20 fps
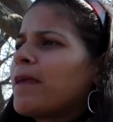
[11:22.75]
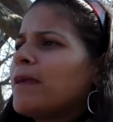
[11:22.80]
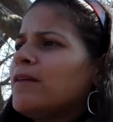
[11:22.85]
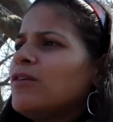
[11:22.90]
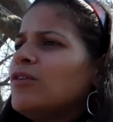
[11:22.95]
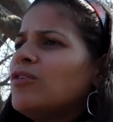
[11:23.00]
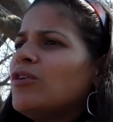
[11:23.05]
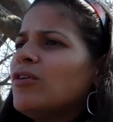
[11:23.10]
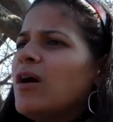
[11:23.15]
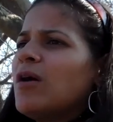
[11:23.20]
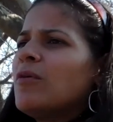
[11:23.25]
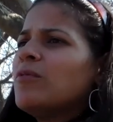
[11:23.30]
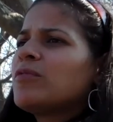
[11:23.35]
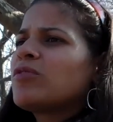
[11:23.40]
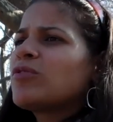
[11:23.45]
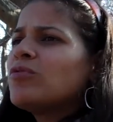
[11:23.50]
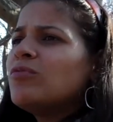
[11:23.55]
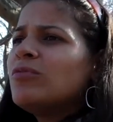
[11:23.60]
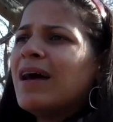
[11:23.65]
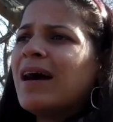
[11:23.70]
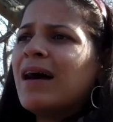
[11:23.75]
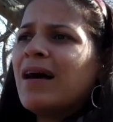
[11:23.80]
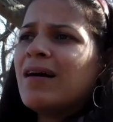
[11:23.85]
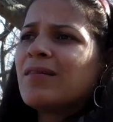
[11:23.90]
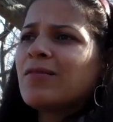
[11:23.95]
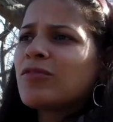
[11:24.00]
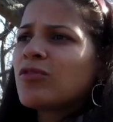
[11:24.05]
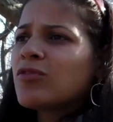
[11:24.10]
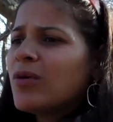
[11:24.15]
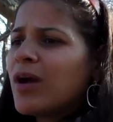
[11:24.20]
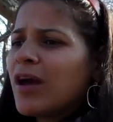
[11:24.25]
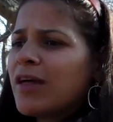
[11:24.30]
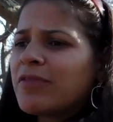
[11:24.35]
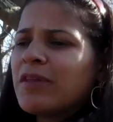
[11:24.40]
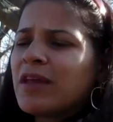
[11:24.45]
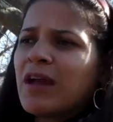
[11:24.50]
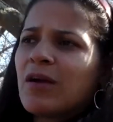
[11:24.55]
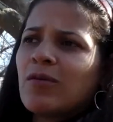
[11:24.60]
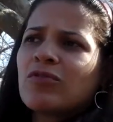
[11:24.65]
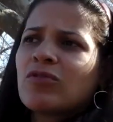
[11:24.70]
you know, I was too loud, I was too
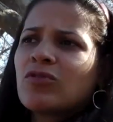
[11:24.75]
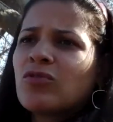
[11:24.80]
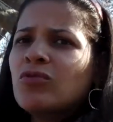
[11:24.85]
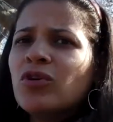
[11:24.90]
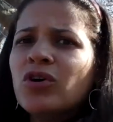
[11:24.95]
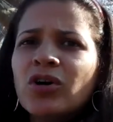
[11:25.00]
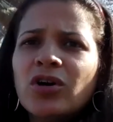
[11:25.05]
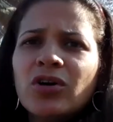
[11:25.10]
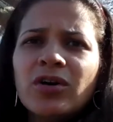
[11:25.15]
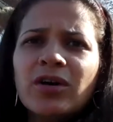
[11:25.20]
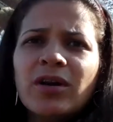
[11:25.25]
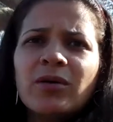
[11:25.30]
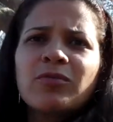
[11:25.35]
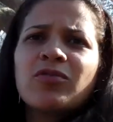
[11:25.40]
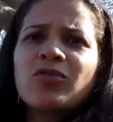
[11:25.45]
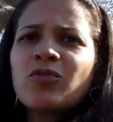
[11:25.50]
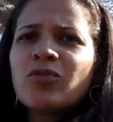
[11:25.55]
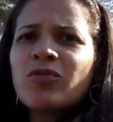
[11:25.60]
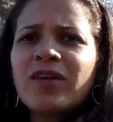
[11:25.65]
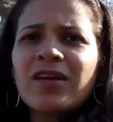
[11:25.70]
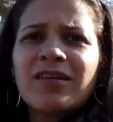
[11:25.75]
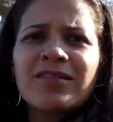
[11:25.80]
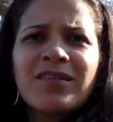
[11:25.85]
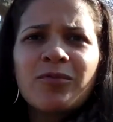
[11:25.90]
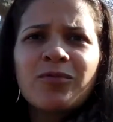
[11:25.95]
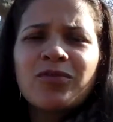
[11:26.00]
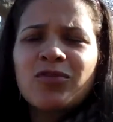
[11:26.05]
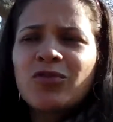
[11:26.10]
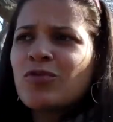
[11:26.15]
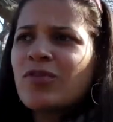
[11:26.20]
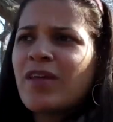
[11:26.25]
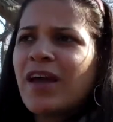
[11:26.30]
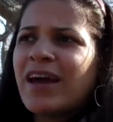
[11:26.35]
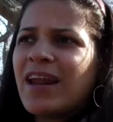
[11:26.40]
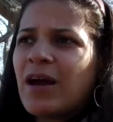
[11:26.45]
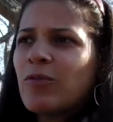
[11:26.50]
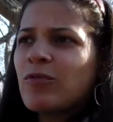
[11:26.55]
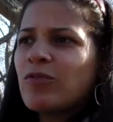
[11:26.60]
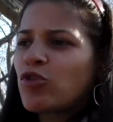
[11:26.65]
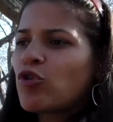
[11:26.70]
ethnic, I was too hood, I was too this, I was too
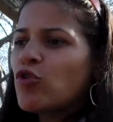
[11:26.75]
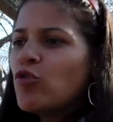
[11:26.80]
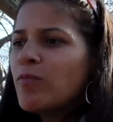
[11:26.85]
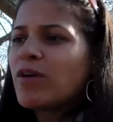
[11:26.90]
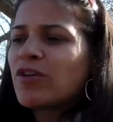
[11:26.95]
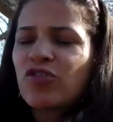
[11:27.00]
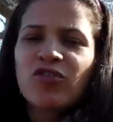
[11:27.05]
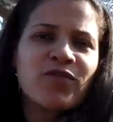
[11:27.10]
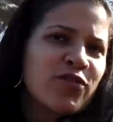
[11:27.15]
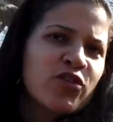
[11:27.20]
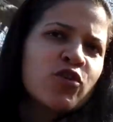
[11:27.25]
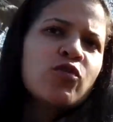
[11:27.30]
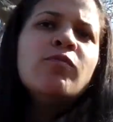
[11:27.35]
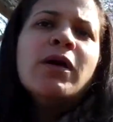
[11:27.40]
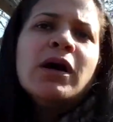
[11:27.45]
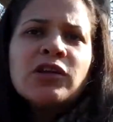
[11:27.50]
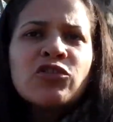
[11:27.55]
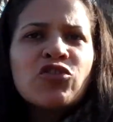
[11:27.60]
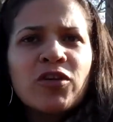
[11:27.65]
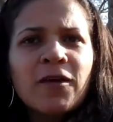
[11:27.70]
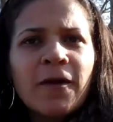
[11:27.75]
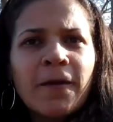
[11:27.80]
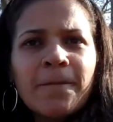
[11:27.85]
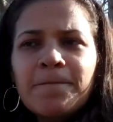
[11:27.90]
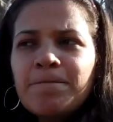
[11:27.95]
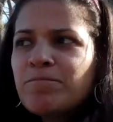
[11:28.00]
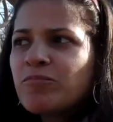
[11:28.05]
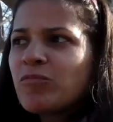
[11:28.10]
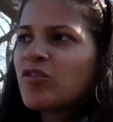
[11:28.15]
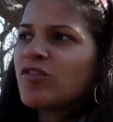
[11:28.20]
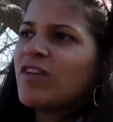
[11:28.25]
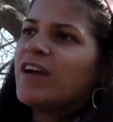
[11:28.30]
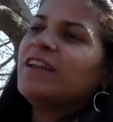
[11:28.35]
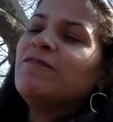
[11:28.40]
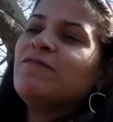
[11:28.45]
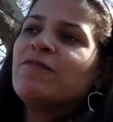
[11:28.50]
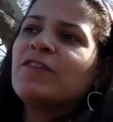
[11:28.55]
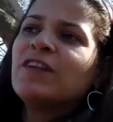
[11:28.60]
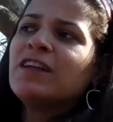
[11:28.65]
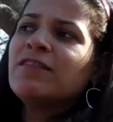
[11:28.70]
that, I was too much of too much. So I
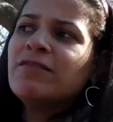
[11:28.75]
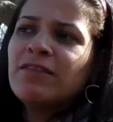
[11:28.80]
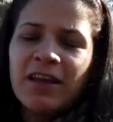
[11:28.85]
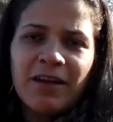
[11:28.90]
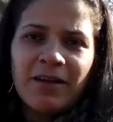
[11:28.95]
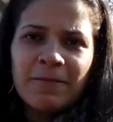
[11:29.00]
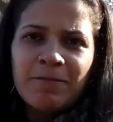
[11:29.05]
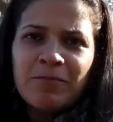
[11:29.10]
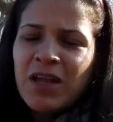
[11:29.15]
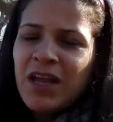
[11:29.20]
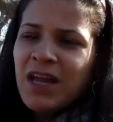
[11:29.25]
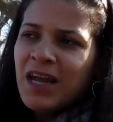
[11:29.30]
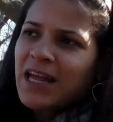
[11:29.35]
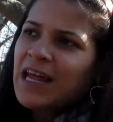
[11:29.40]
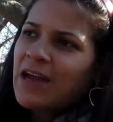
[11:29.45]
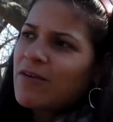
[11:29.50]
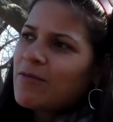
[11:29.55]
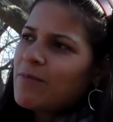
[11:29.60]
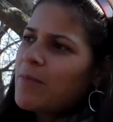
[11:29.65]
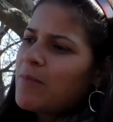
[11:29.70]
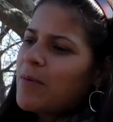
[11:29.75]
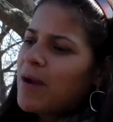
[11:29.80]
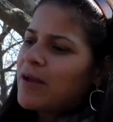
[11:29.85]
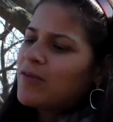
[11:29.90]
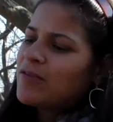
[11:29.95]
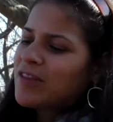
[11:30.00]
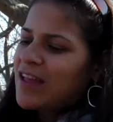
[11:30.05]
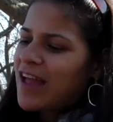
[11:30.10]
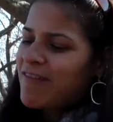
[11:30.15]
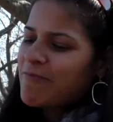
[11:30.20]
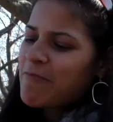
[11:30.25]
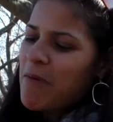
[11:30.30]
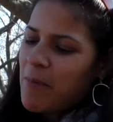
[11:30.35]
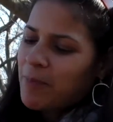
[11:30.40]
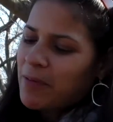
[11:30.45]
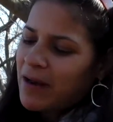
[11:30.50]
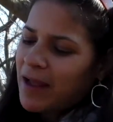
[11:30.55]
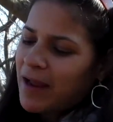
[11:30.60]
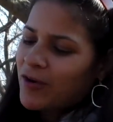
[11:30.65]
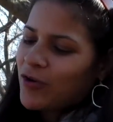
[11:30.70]
didn't fit in there. And I remember I used to have my
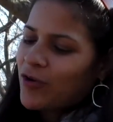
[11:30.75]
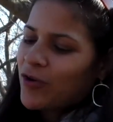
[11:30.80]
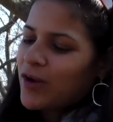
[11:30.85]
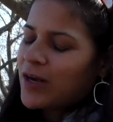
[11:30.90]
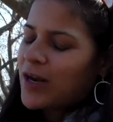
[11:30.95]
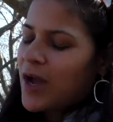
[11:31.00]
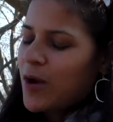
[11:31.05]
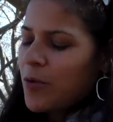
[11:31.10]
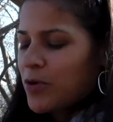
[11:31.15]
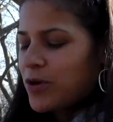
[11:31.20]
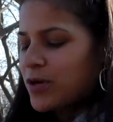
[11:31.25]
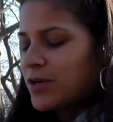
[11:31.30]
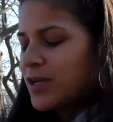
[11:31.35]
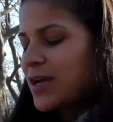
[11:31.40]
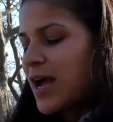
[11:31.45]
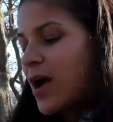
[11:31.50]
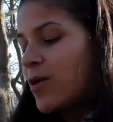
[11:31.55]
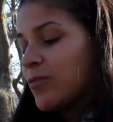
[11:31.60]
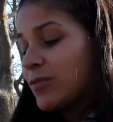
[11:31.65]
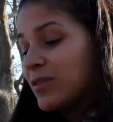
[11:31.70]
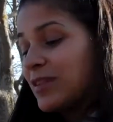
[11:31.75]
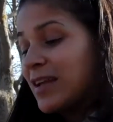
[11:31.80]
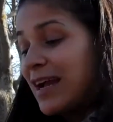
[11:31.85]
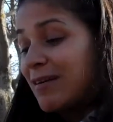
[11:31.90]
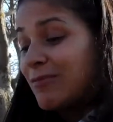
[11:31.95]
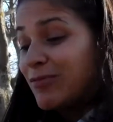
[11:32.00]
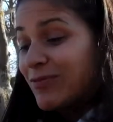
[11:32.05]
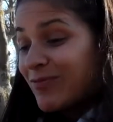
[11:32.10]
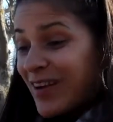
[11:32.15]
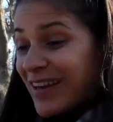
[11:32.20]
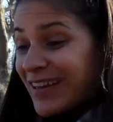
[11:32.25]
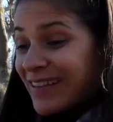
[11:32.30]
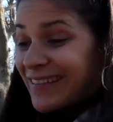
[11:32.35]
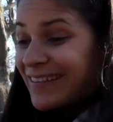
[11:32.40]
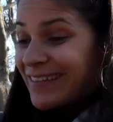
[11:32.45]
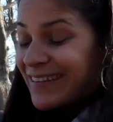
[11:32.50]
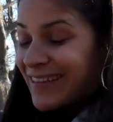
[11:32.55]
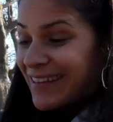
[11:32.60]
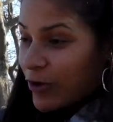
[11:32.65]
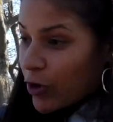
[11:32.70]
planner, and I would count down
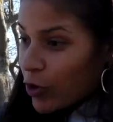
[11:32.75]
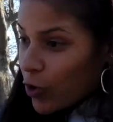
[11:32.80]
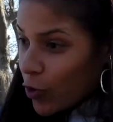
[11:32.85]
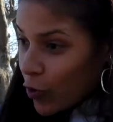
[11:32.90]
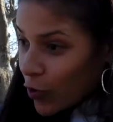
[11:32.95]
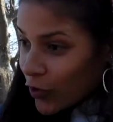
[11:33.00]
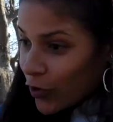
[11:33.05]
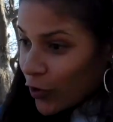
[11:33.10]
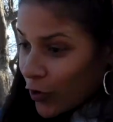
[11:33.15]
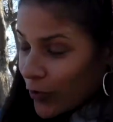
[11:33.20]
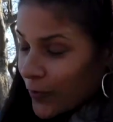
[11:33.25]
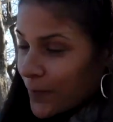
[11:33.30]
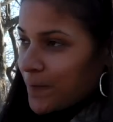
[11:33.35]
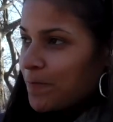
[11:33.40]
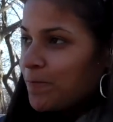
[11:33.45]
in the corner